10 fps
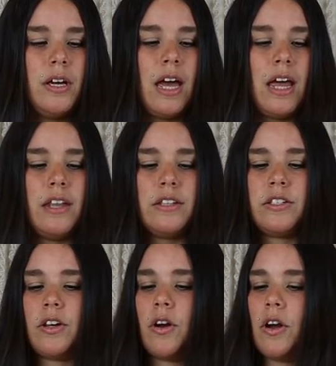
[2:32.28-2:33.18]
And
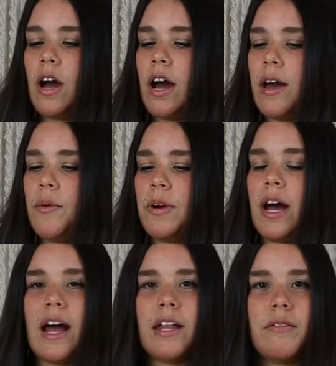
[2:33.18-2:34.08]
so I would
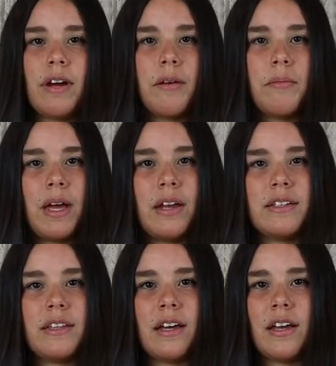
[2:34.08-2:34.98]
highly recommend
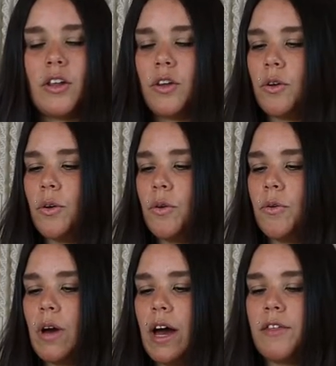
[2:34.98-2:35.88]
that
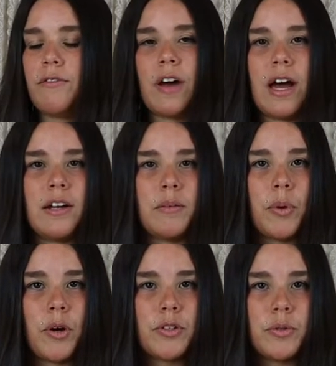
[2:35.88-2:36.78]
you either find a
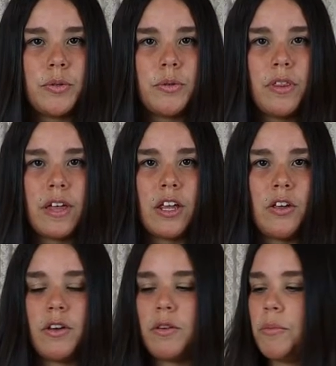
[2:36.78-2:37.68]
bottle that
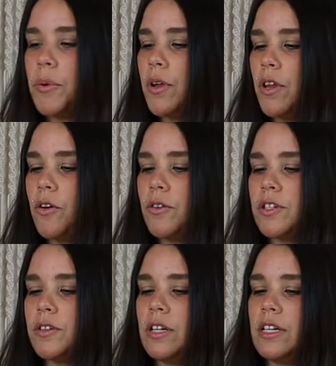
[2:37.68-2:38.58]
you can put your
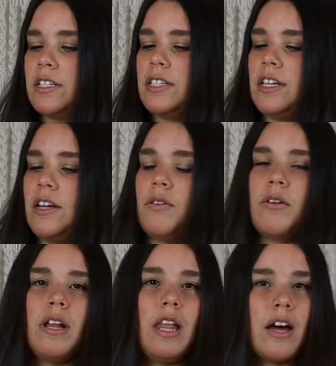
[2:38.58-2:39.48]
crystal elixirs in,
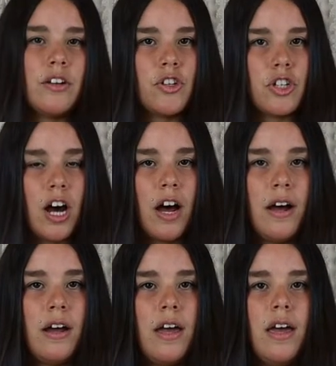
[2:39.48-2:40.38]
or a large
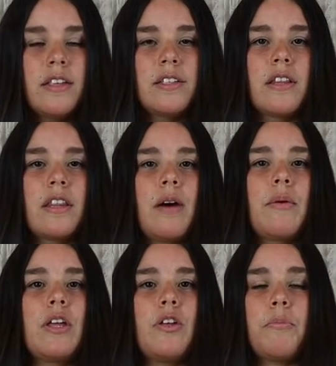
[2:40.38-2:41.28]
jar, so that
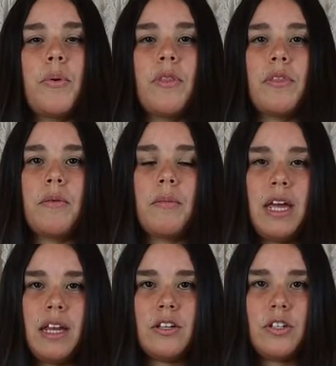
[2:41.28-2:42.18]
way you put them
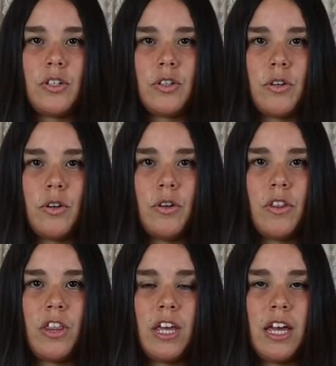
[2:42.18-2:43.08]

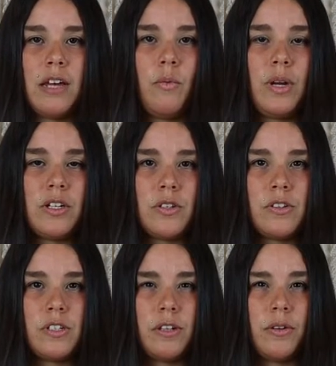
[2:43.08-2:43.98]
into the
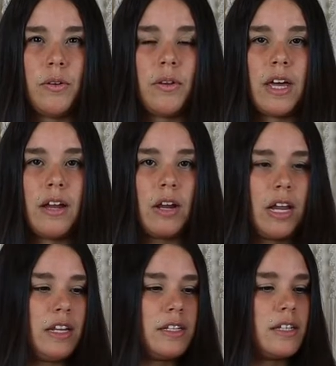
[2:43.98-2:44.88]
windowsill that
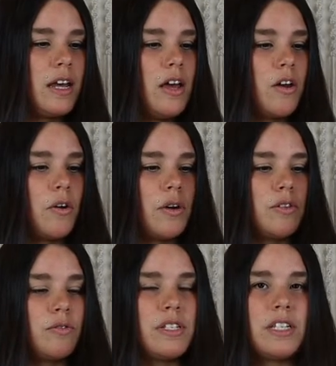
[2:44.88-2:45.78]
is going
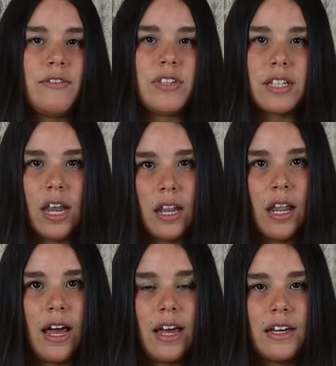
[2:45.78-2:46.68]
to receive
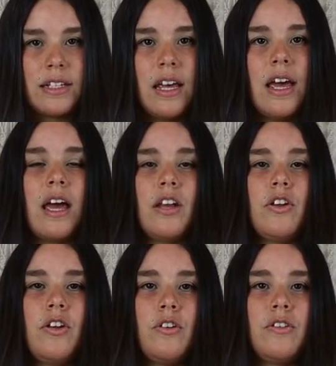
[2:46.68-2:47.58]
sunlight,
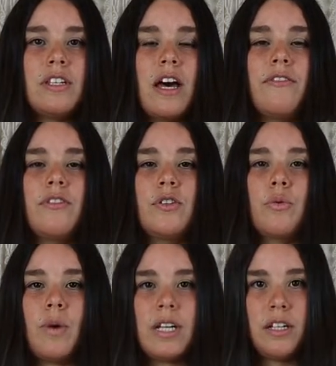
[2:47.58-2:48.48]
and use that for
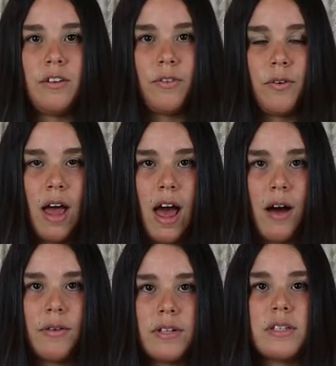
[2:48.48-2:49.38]
24
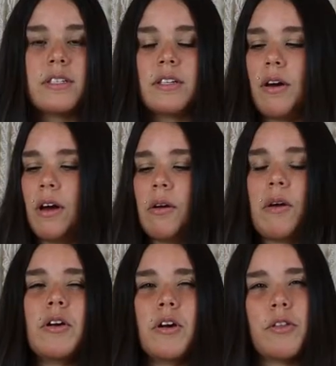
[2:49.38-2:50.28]
hours. So I'm
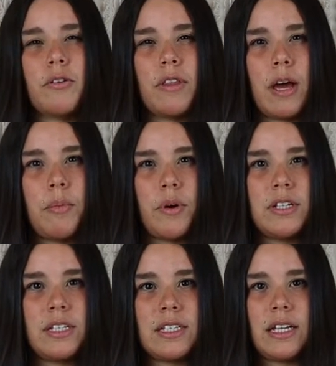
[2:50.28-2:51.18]
going to go through that
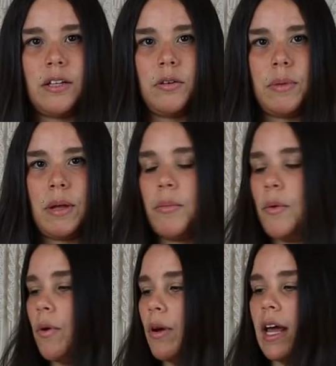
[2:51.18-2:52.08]
process a little bit
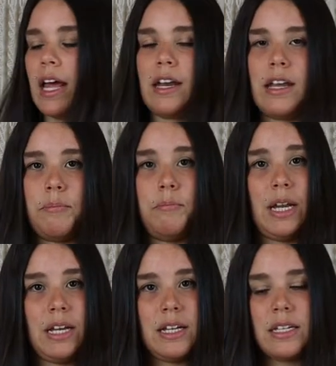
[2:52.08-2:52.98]
more in a
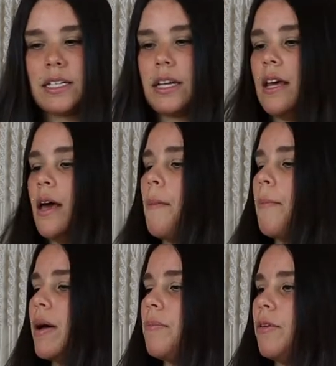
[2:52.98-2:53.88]
minute.
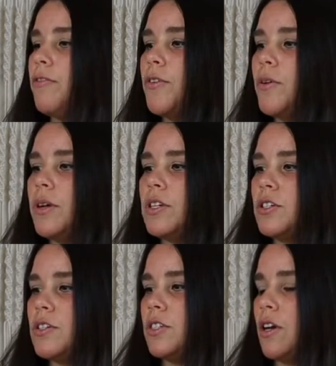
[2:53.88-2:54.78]
But before we
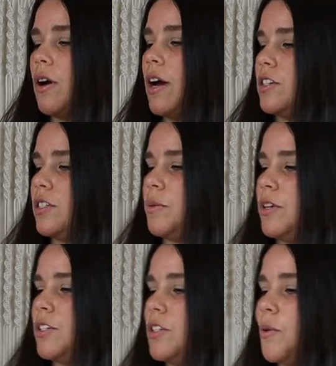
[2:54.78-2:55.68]
do so, I just
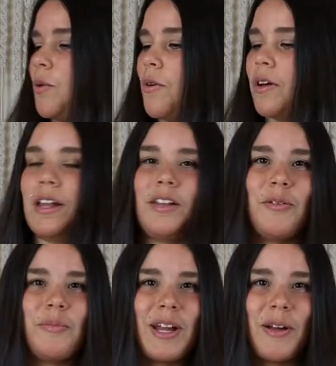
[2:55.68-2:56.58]
wanted to talk a
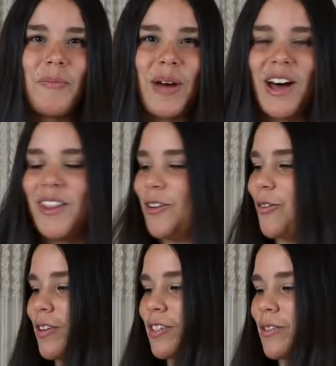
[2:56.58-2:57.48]
little bit about the
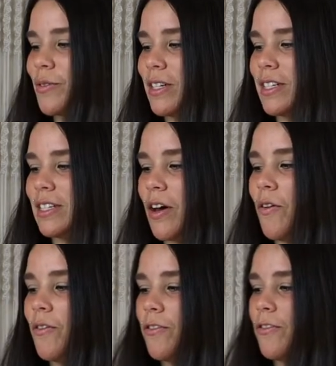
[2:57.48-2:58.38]
crystal
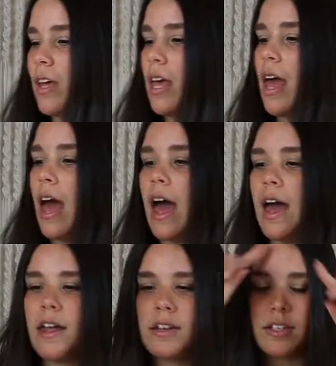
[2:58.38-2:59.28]
itself
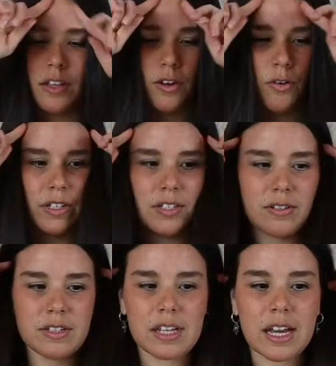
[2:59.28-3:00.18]
and the
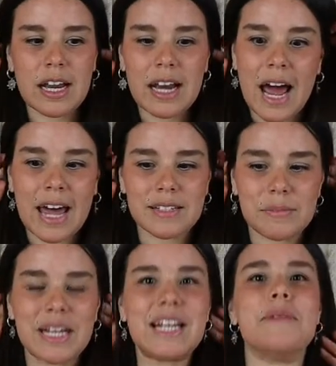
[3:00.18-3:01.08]
crystals that it has
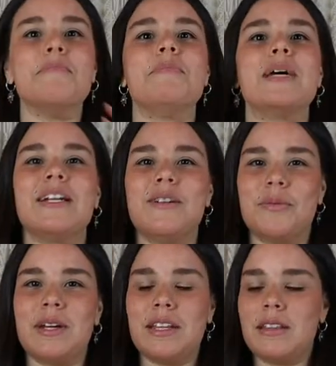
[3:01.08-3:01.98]
been embedded
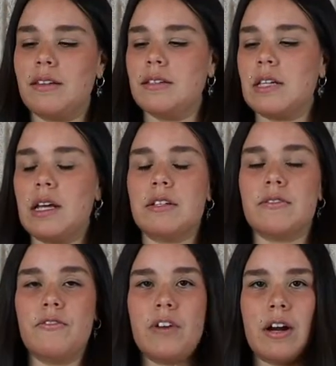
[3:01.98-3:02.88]
with, because that's
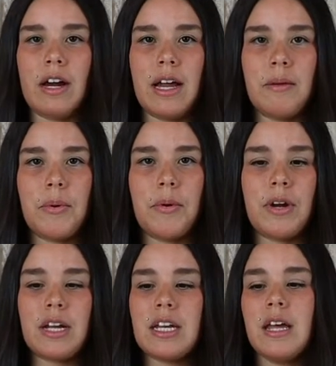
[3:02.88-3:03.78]
very
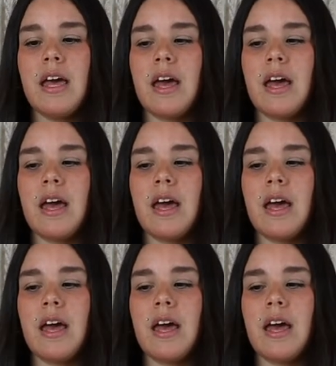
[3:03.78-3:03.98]
important.